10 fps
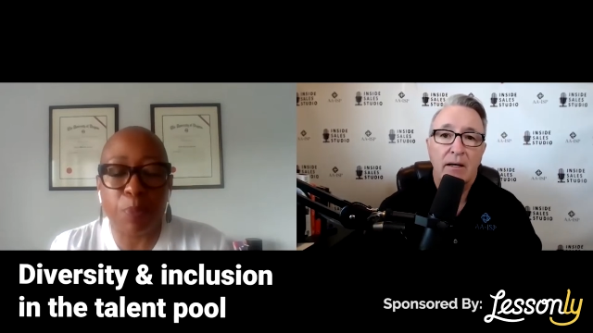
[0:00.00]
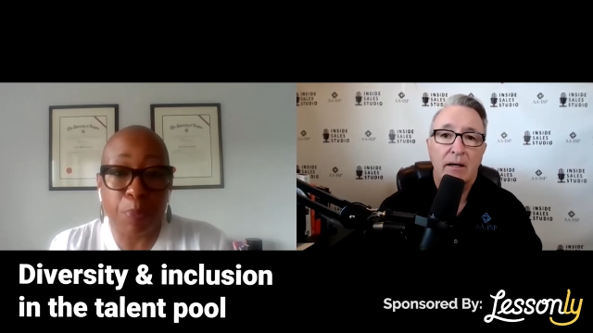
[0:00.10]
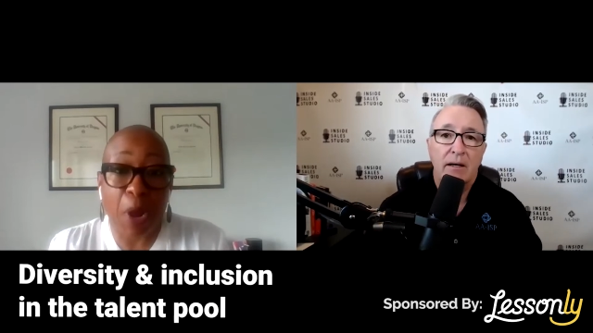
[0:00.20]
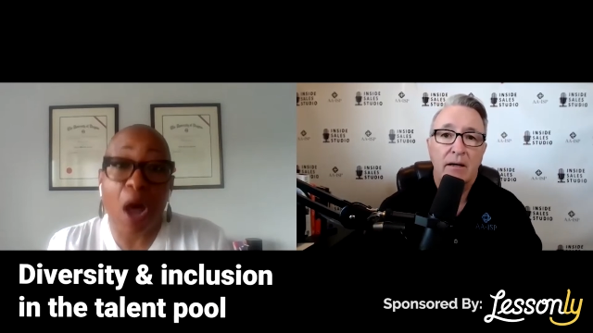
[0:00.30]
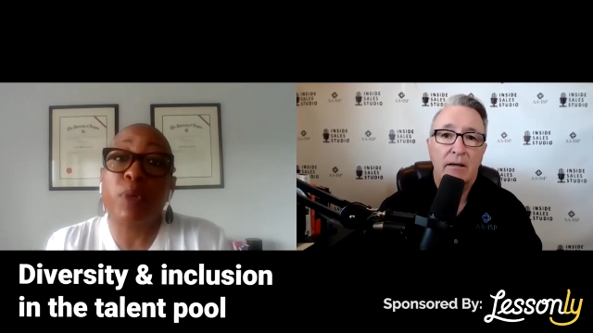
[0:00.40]

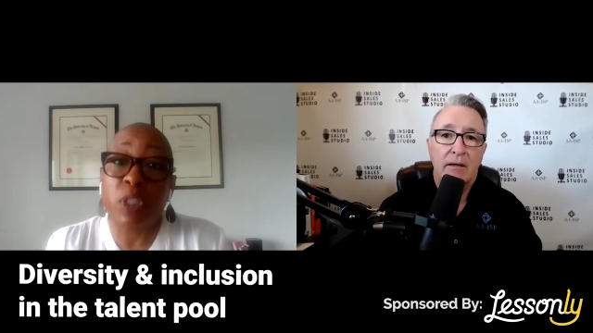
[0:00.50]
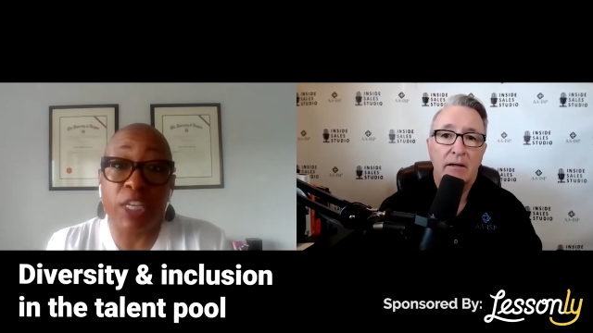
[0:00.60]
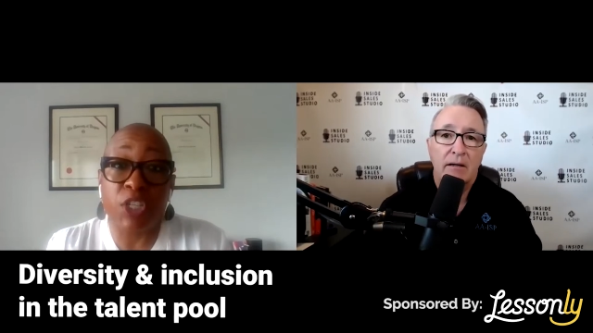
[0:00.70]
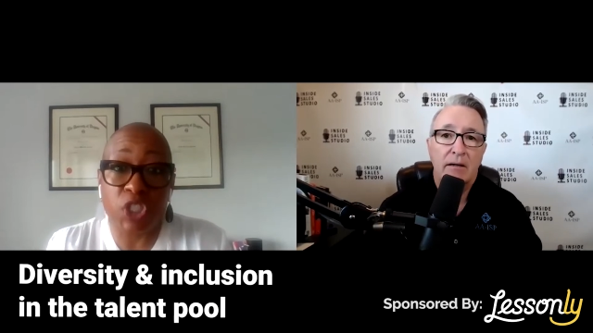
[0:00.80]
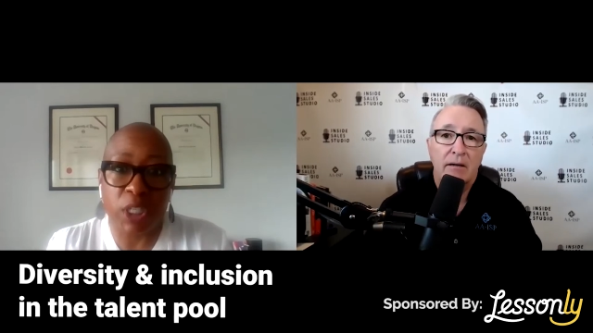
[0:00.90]

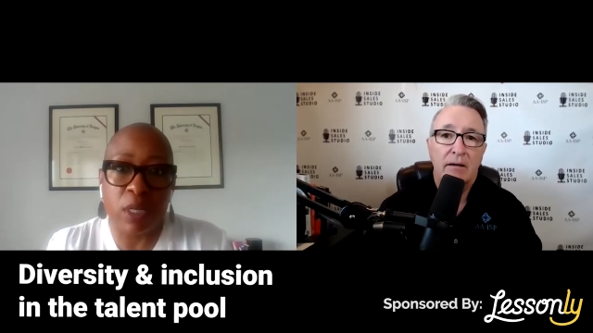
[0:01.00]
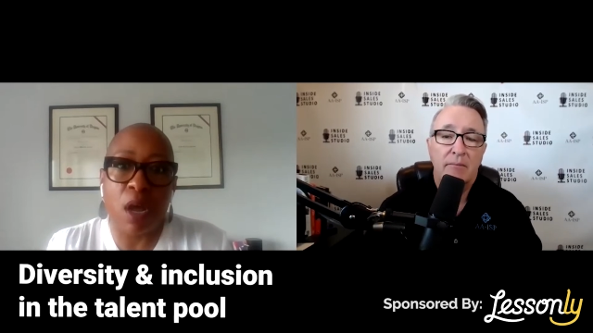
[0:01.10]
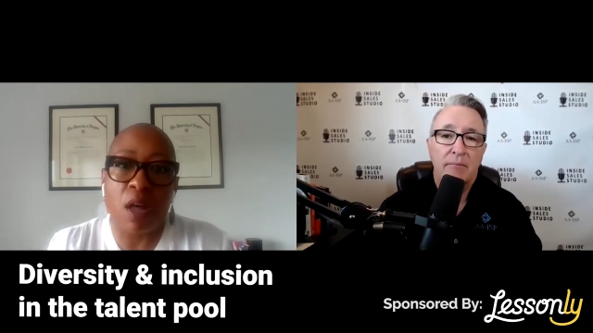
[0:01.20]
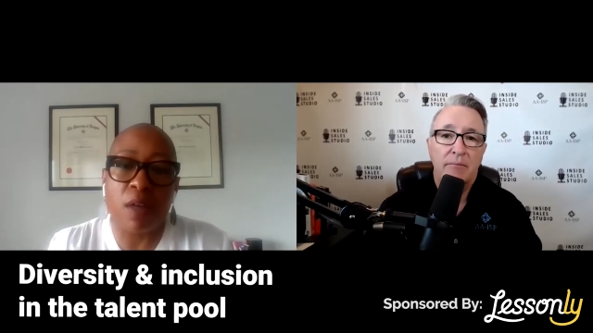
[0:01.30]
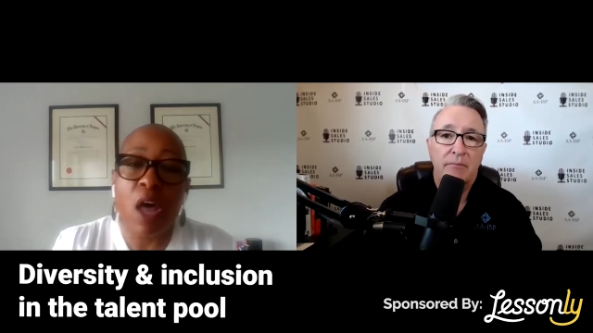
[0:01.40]
Speaker 1: population
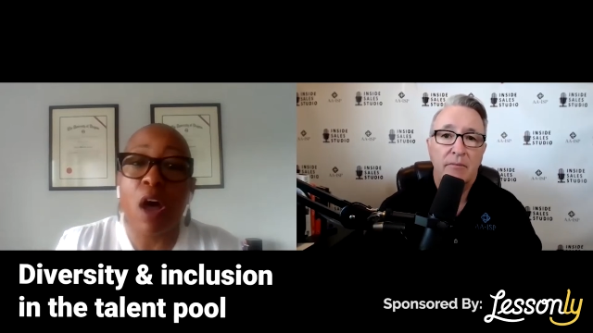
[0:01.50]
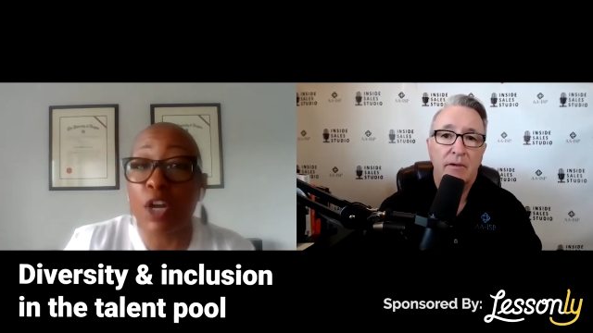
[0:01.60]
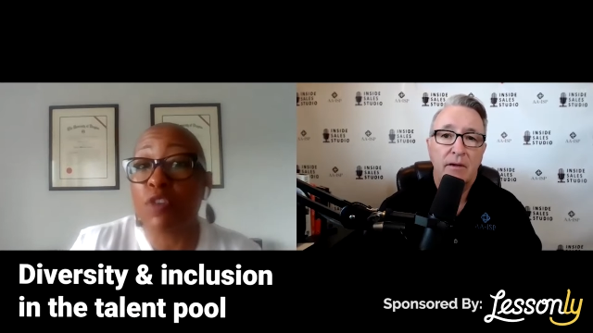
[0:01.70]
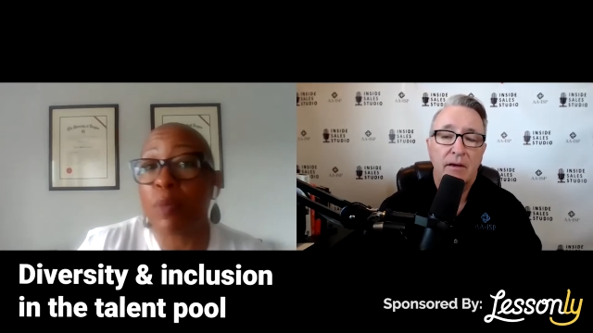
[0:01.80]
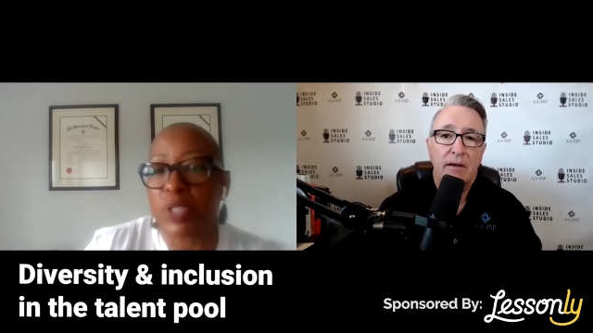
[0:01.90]
of
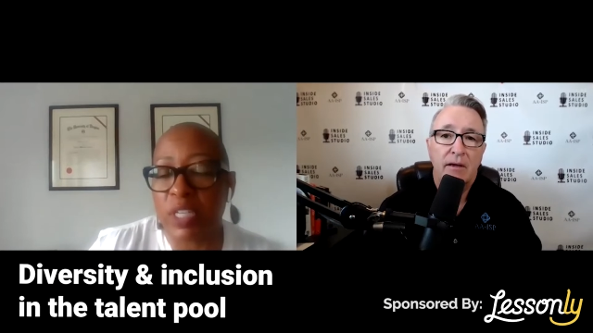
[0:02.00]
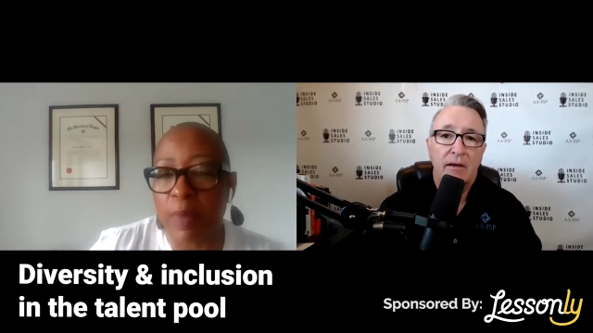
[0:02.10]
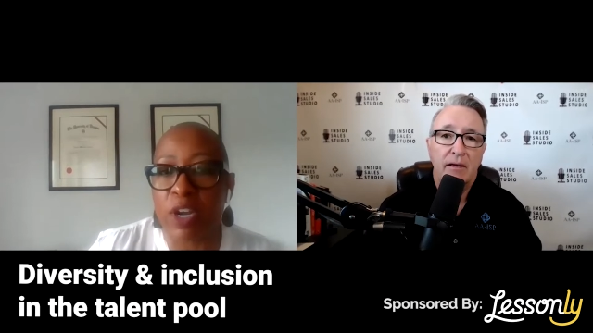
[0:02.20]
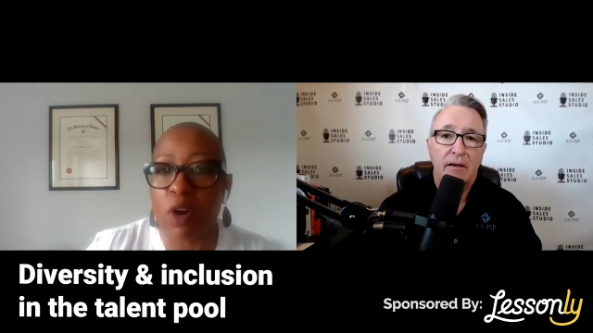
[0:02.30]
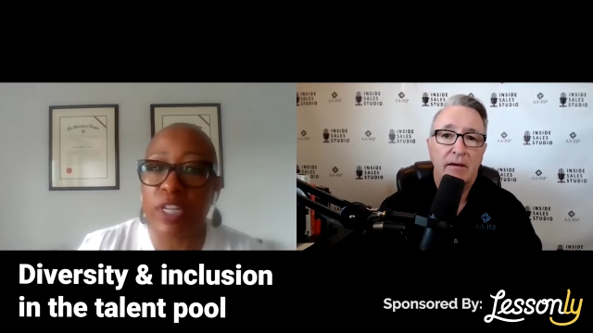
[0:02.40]
underrepresented
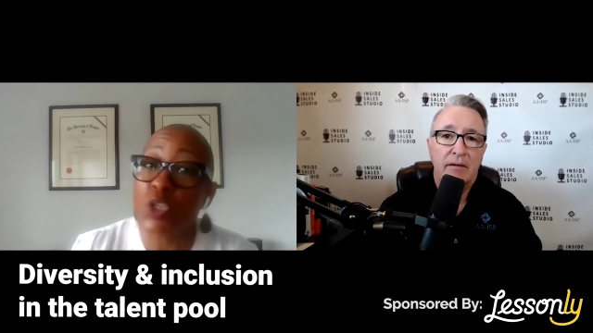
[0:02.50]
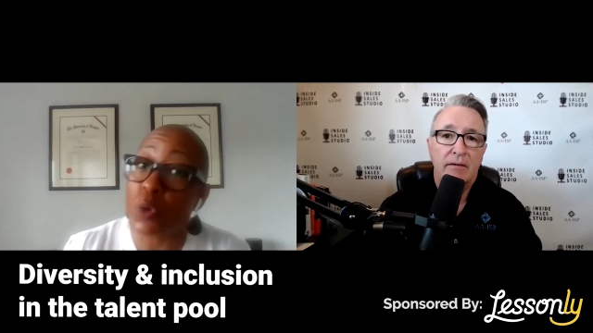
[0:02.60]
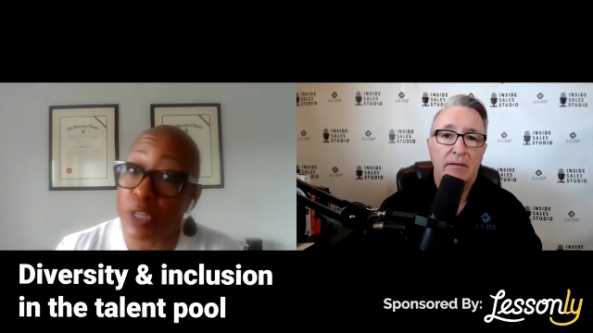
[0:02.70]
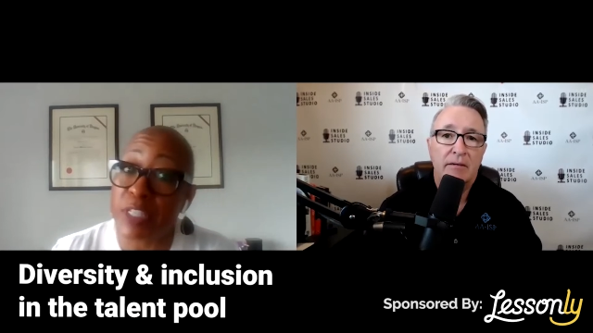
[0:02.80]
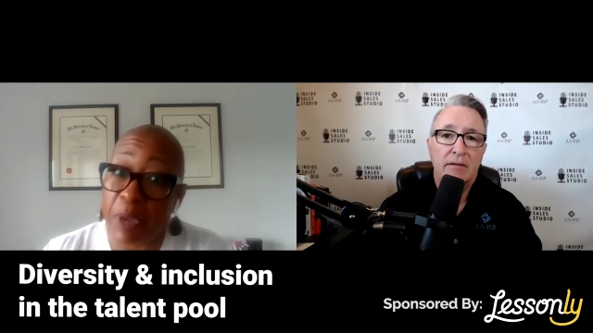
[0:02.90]
minorities who
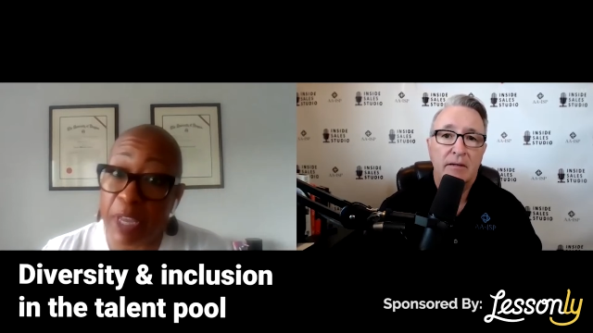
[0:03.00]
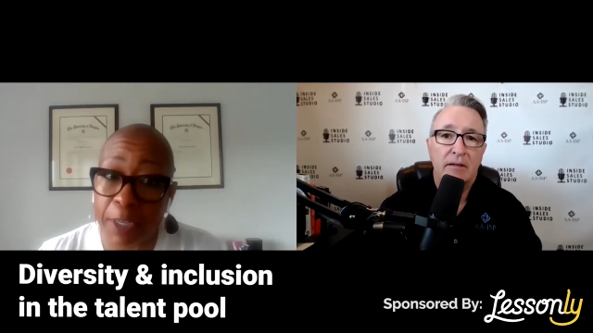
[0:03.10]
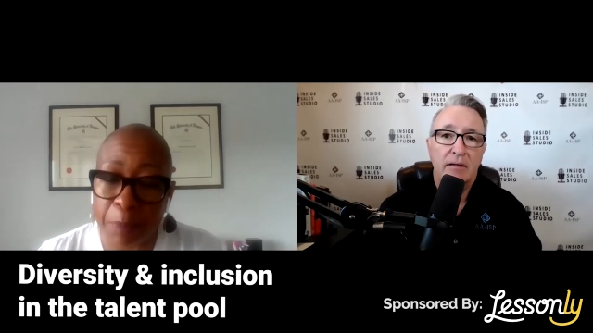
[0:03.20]
are Hispanic.